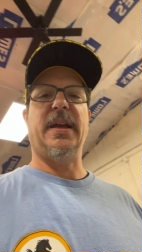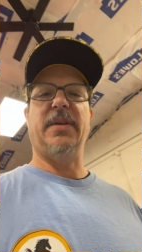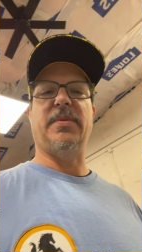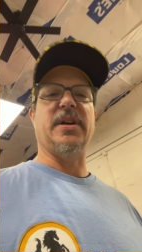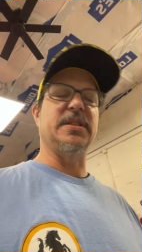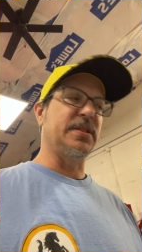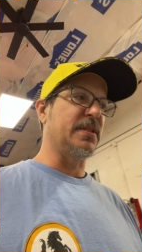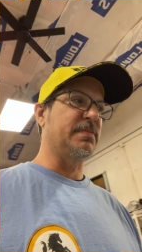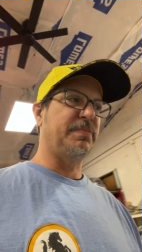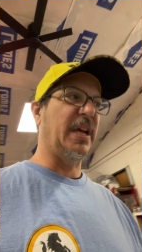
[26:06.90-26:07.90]
it runs
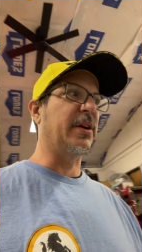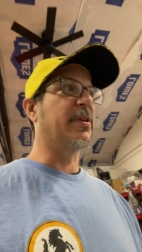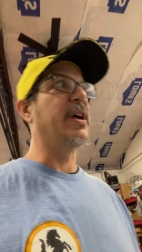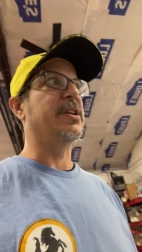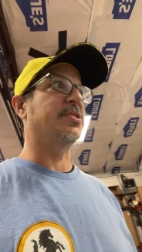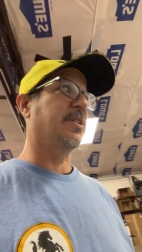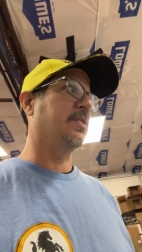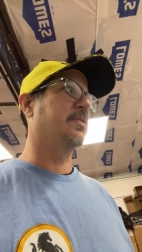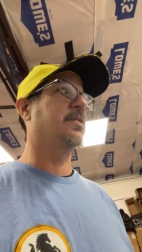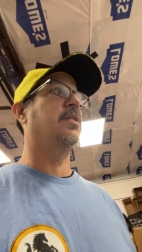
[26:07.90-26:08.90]
pig rich,
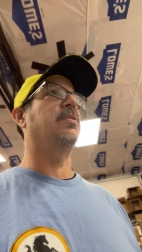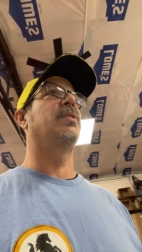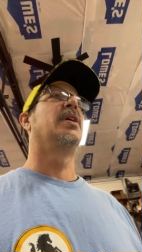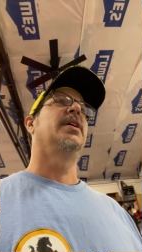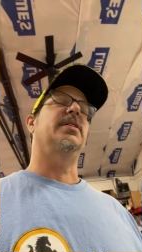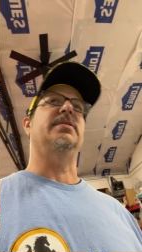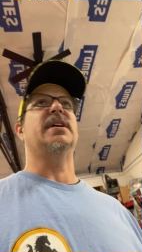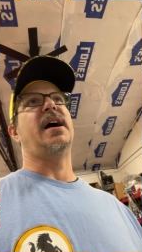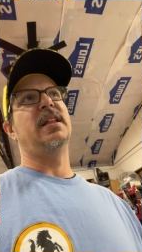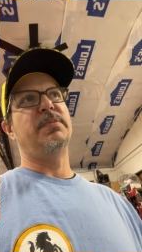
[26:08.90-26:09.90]
and so you
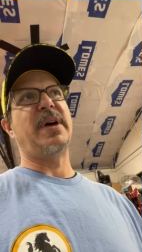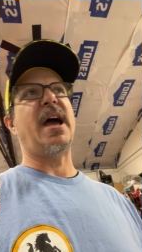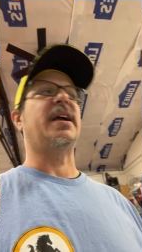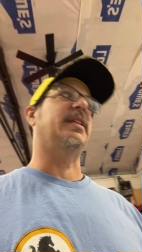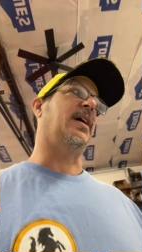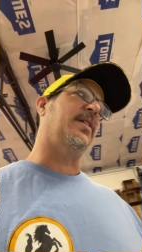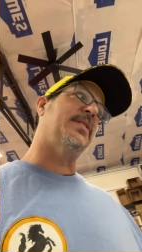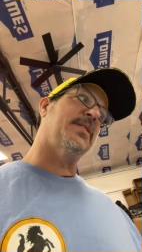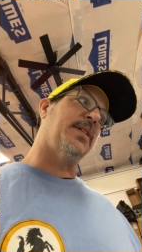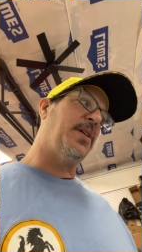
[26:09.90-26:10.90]
dial it back, and now it
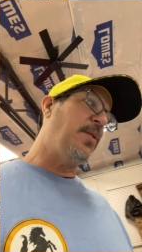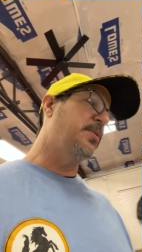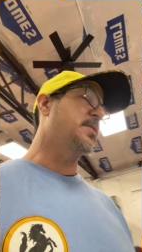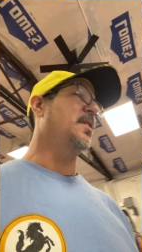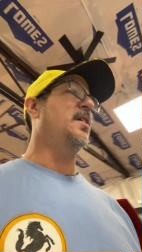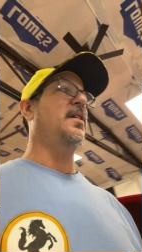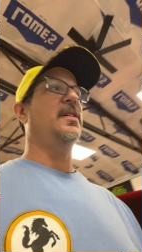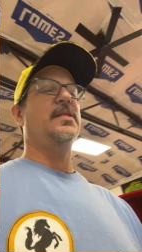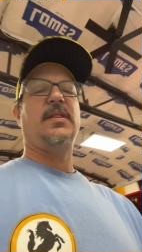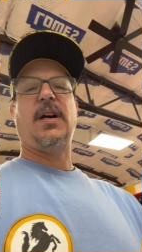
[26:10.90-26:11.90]
doesn't cold start, and
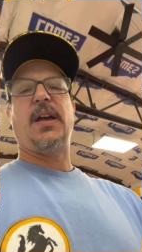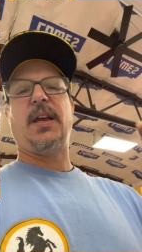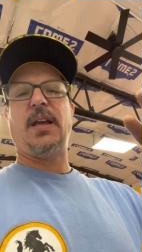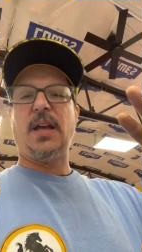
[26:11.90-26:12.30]
it's like,